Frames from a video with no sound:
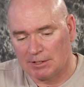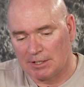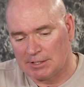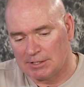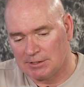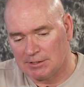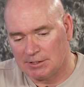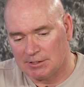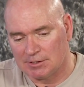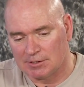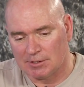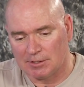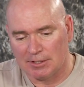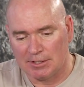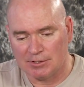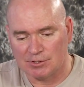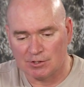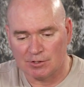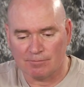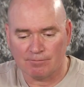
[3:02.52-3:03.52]
like a diesel
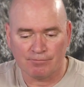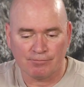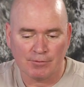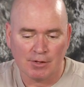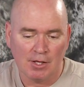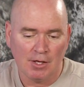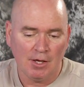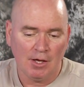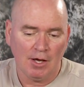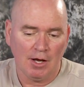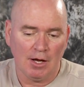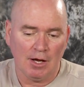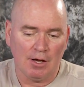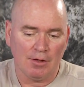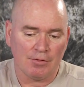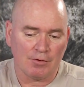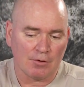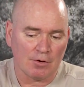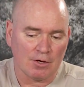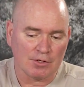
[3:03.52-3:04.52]
engine.
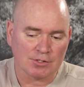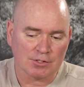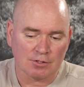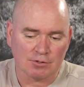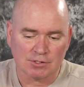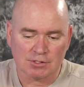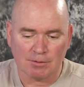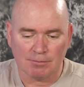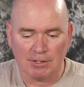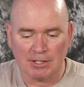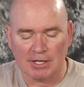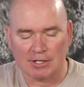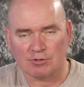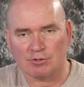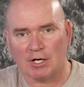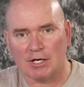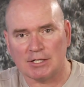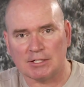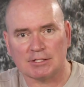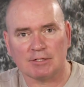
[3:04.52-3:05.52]
There are also some
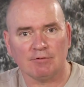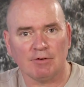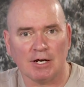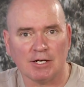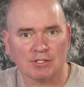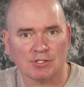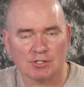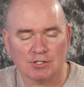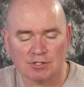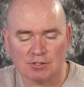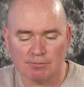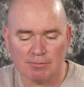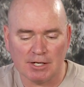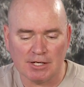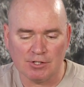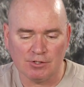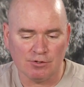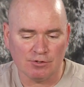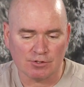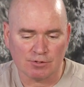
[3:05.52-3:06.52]
electronic devices you
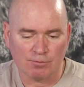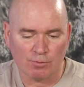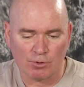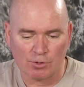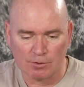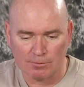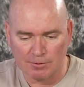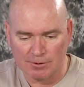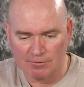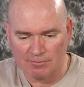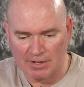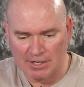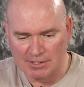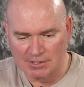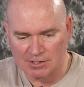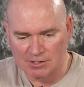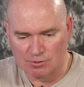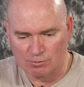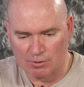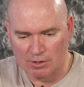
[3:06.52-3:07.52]
might use, portable
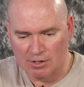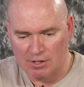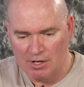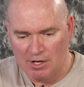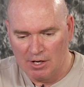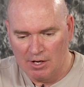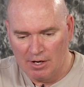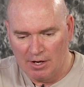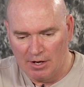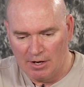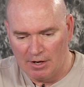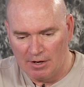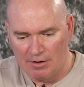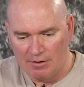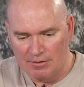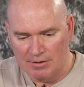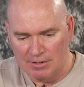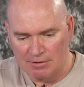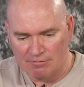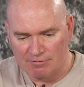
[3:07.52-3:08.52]
devices, where
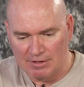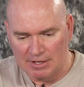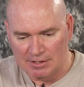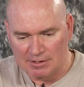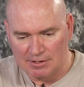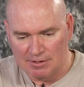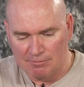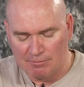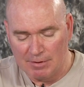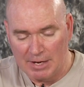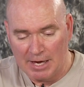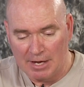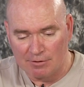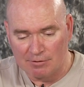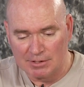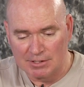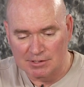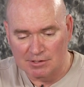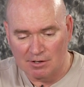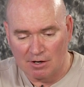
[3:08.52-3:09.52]
in effect the
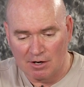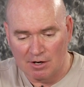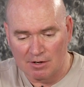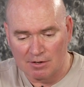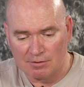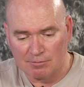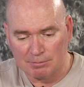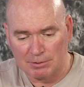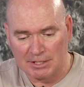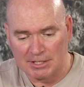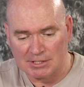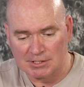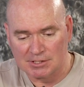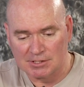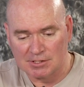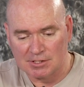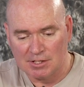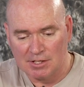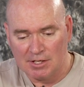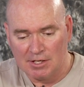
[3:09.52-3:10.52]
batteries are
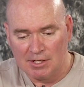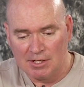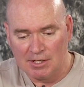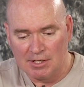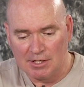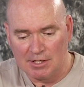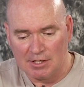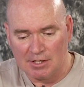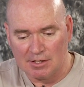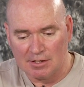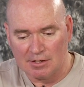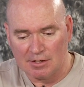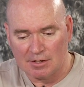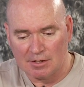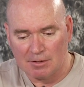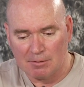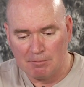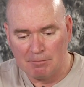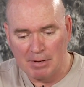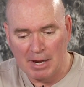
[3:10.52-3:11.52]
placed in
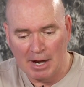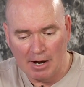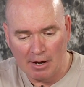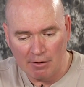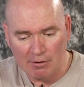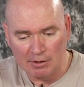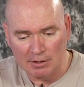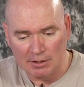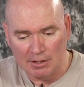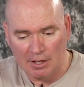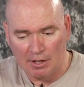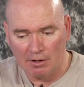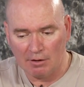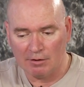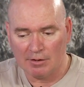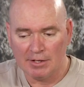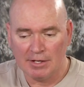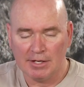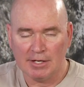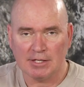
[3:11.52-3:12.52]
parallel
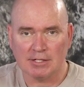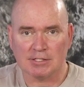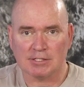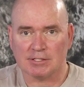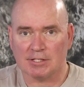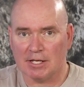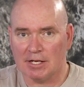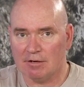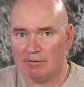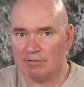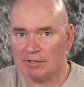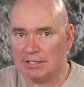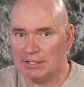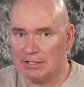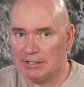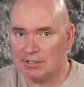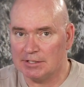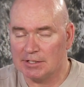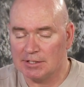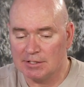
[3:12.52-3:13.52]
instead of
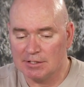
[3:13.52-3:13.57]
in